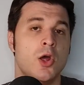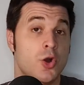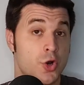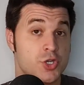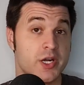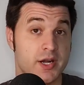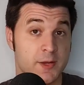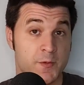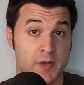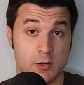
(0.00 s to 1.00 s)
Roger
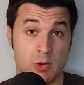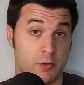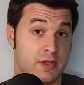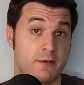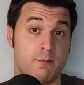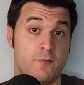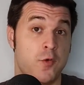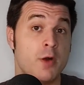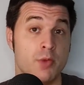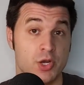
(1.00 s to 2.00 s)
Griffin, one of the
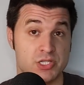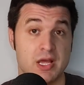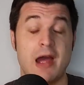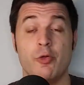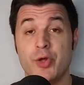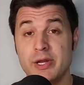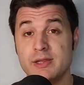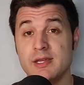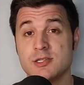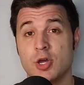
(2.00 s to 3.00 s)
foremost
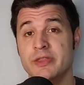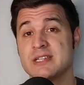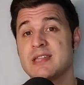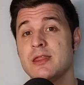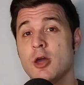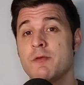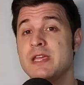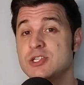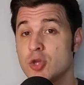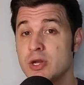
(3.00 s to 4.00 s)
authorities on the study of
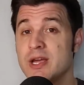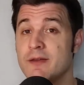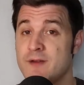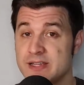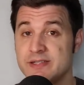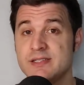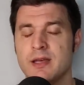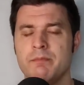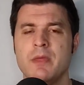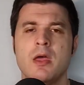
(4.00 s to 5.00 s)
historical
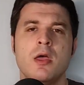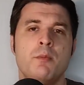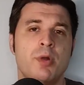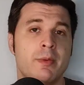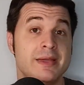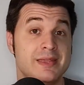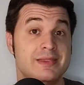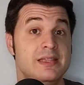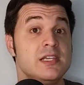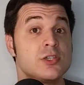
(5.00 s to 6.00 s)
fascism, provided
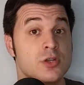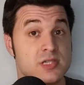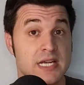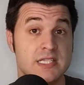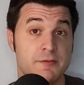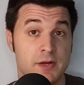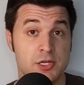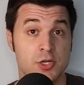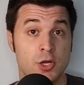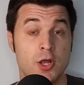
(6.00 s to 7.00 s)
this concise
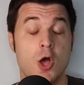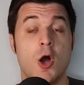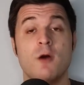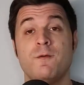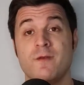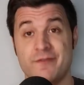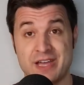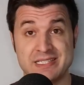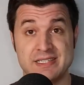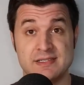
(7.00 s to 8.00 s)
definition of
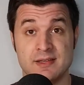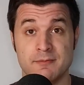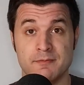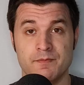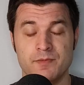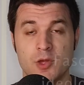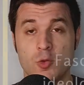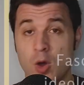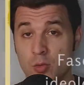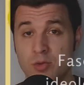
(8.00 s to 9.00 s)
fascism.
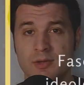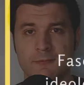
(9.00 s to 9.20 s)
Quote,